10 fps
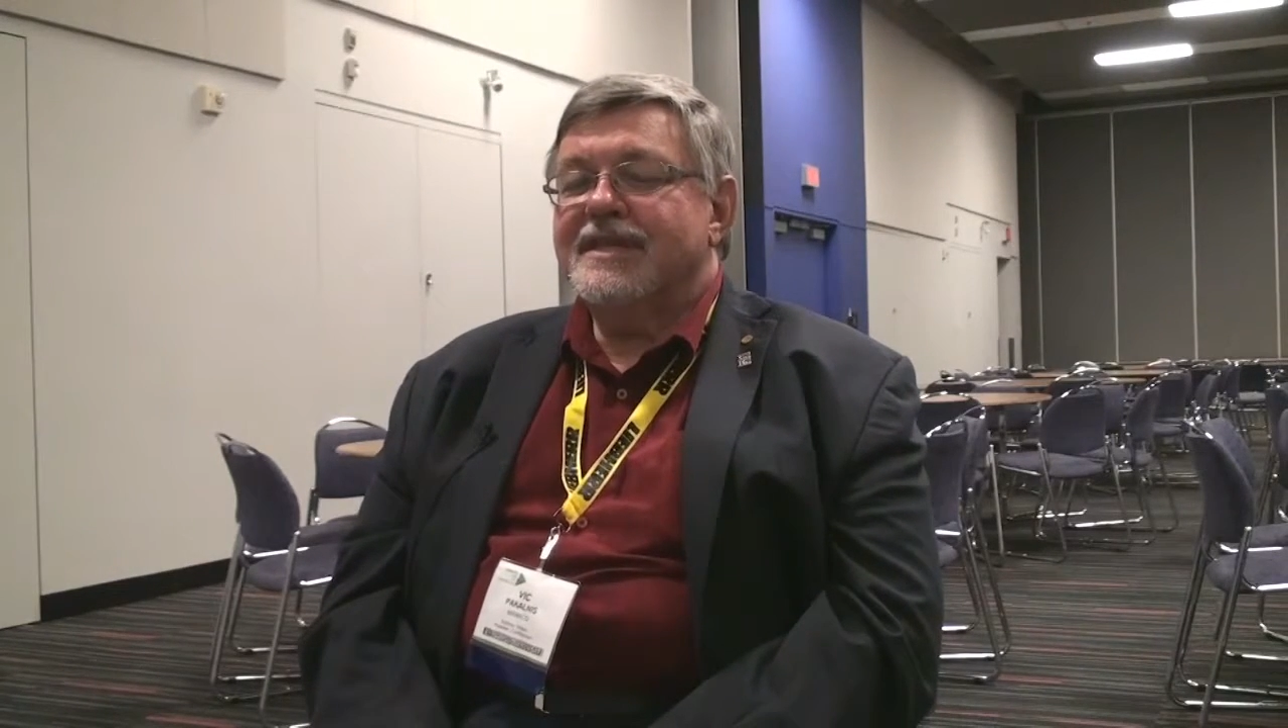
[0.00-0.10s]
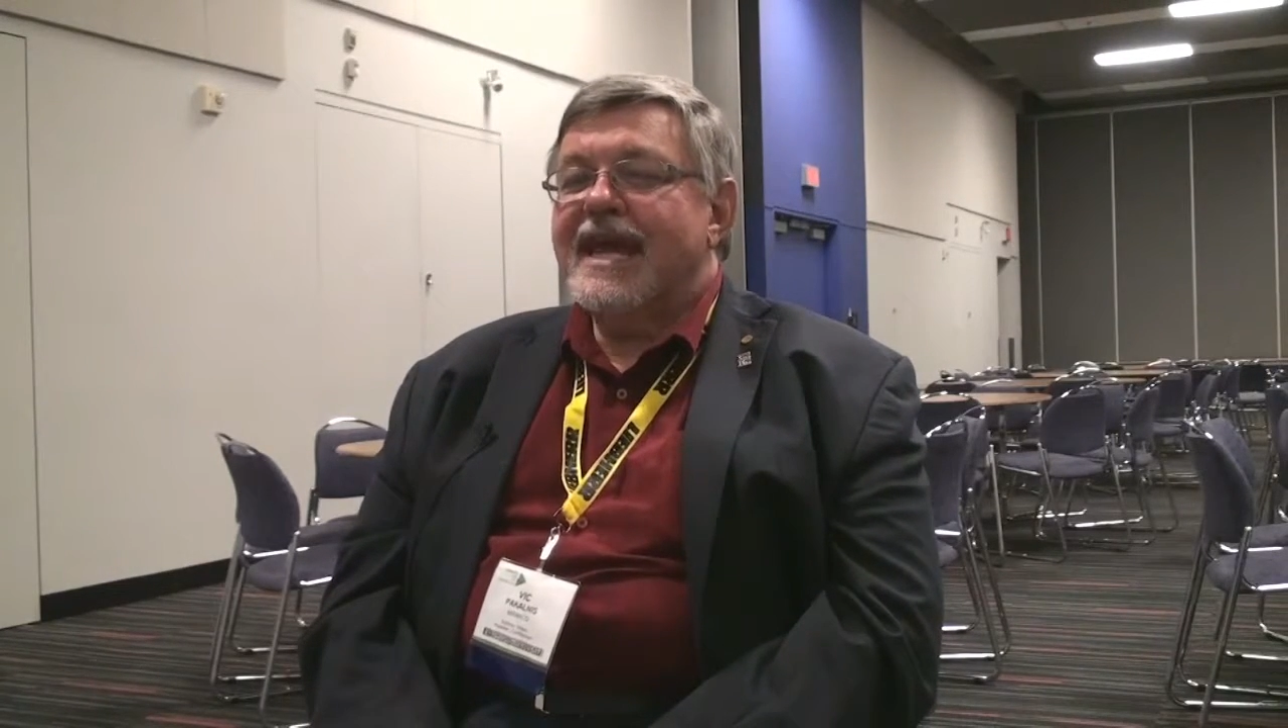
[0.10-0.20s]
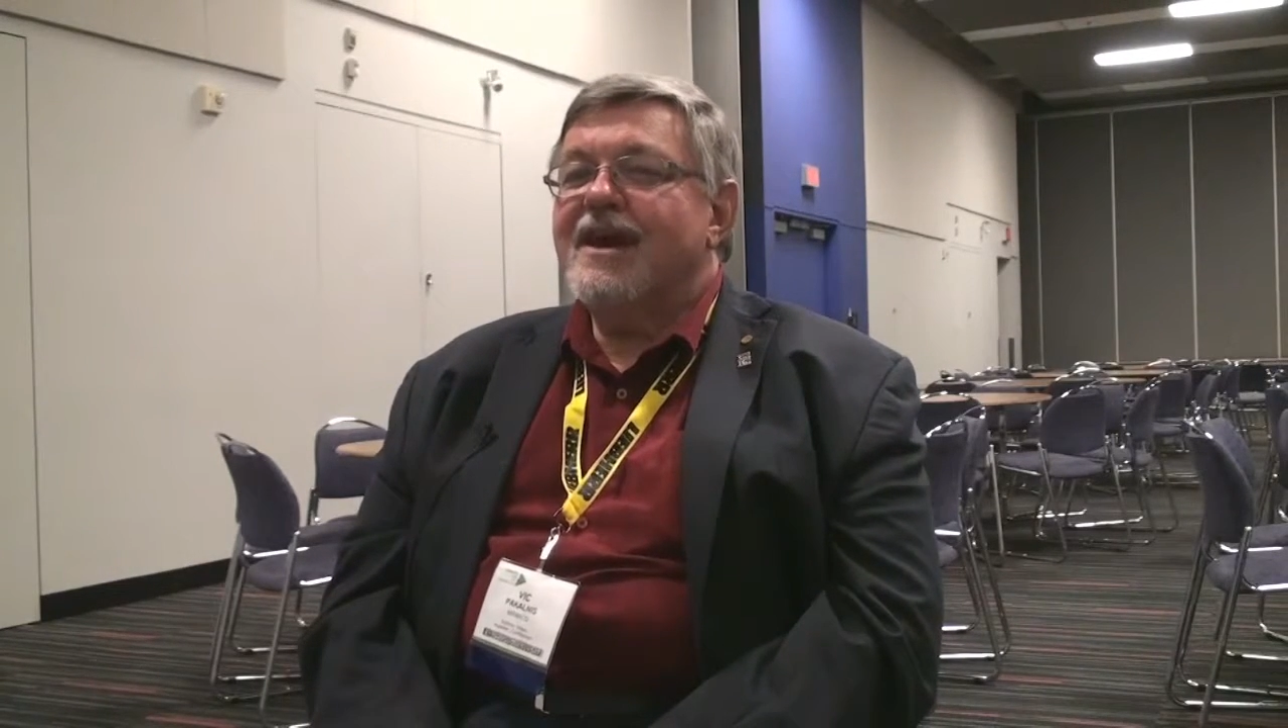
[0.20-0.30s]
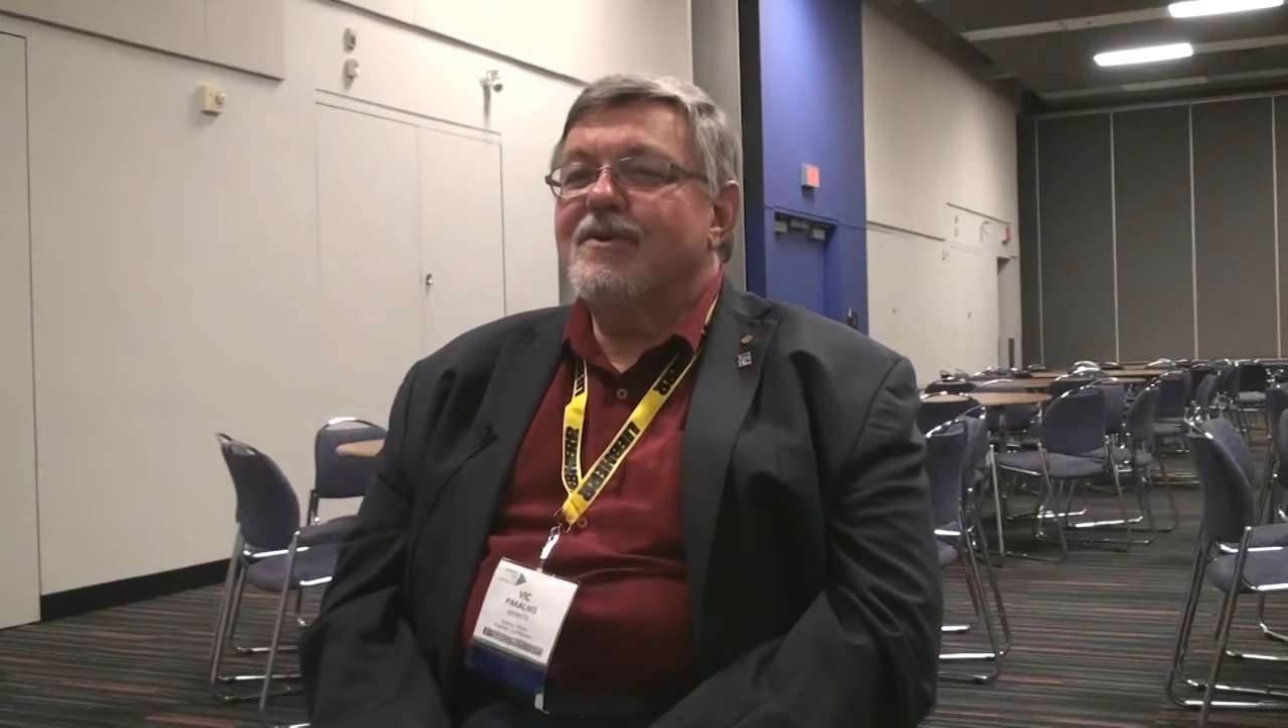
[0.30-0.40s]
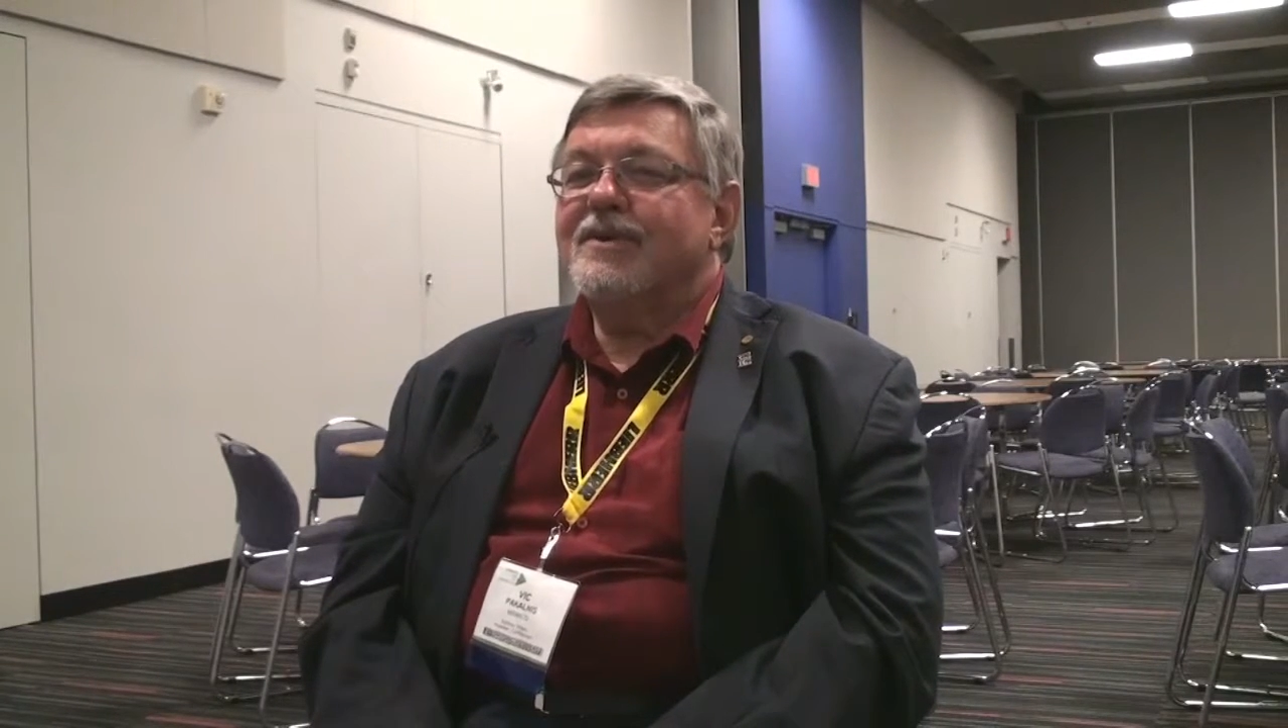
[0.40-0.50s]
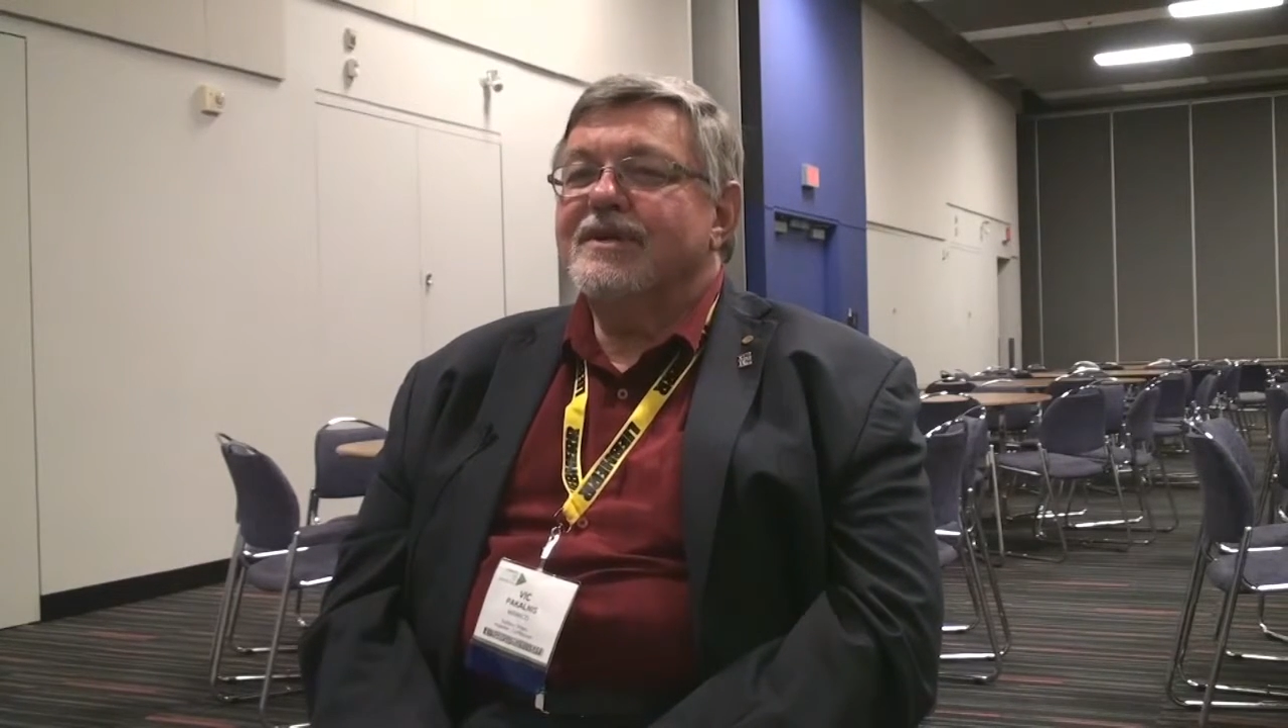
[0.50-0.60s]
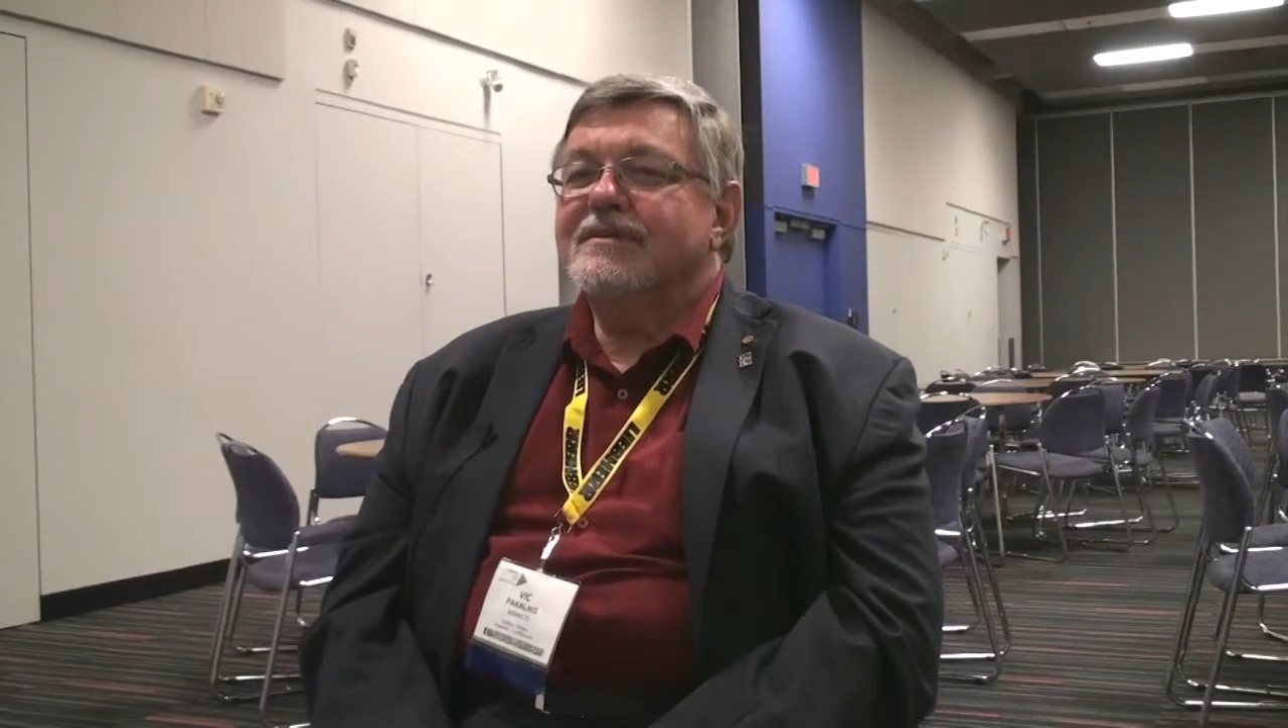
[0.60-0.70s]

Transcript: now